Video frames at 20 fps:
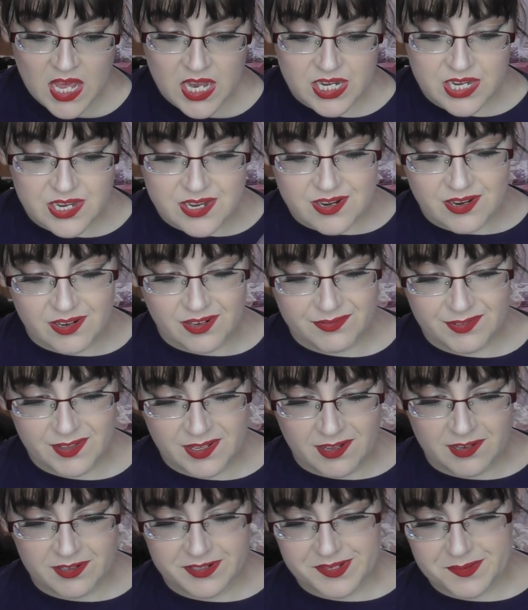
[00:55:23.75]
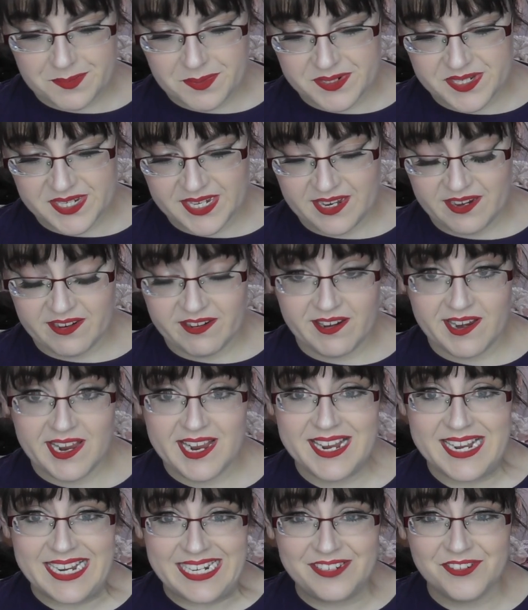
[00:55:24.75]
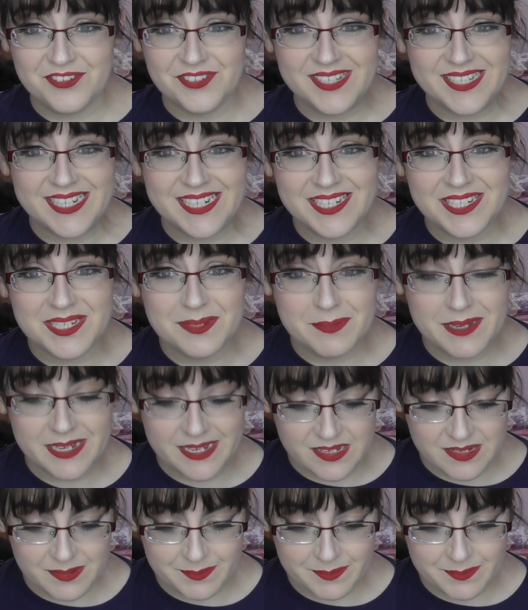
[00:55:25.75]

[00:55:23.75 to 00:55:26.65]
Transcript: None of the colours are particularly interesting to me.